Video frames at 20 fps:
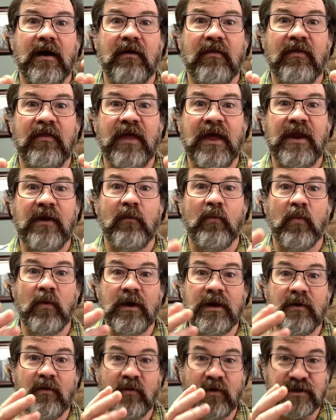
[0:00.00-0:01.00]
that
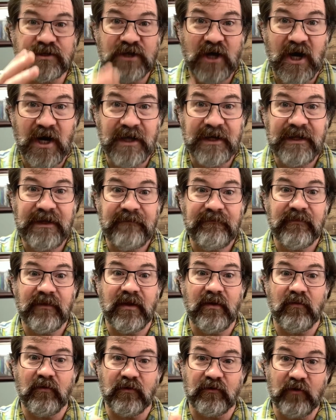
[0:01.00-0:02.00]
we, we're taught it,
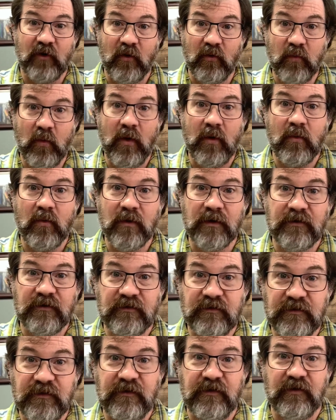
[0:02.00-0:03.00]
we're told what we're
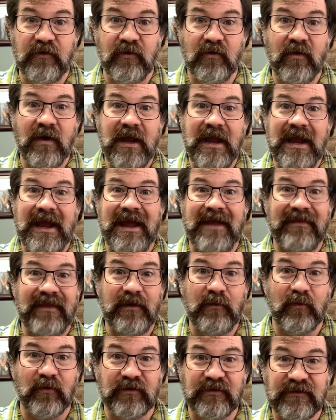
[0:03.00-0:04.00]
to do, and
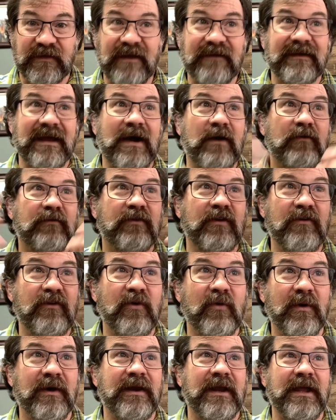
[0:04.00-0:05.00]
then we're sent out to
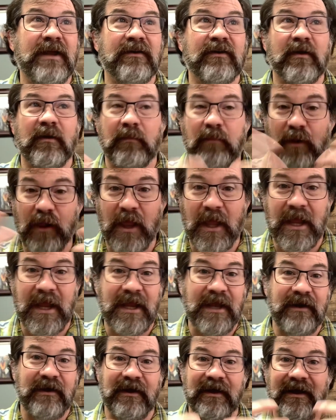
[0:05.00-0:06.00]
do it and to play
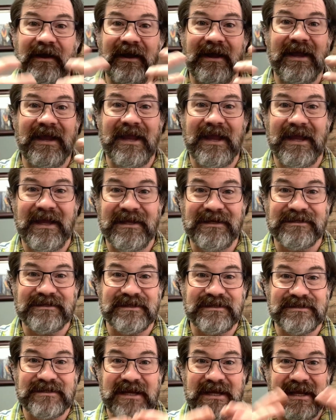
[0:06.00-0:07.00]
and to, and to
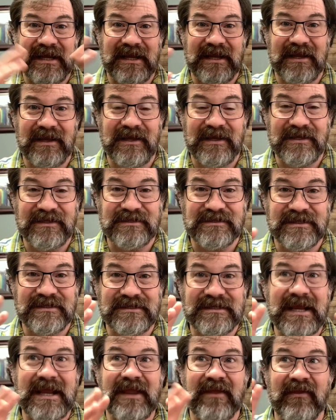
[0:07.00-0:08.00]
take to
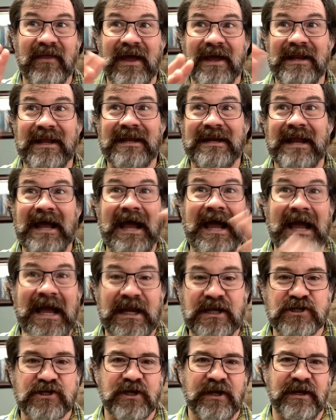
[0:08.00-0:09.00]
take that into
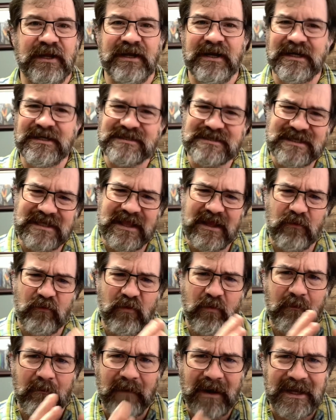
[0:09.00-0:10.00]
action. And I see that
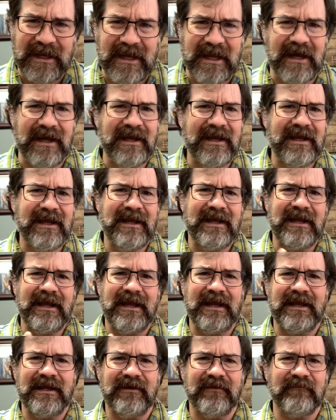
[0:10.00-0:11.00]
with Micah.
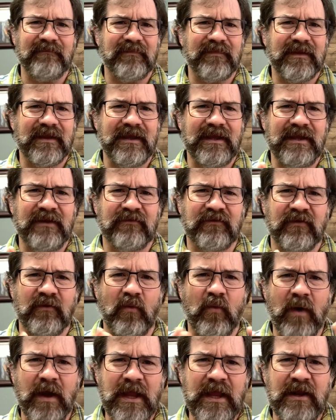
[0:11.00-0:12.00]
And it's a
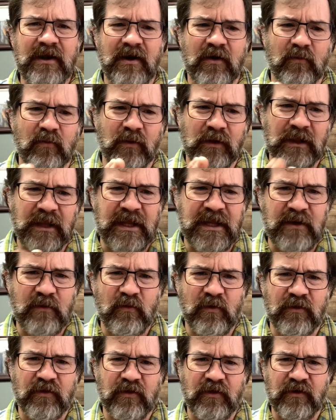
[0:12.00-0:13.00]
way to relate
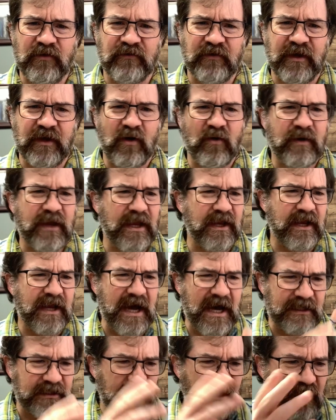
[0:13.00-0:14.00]
with it's like, okay,
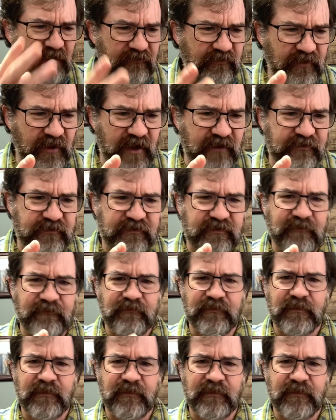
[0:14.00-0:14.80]
God loves us.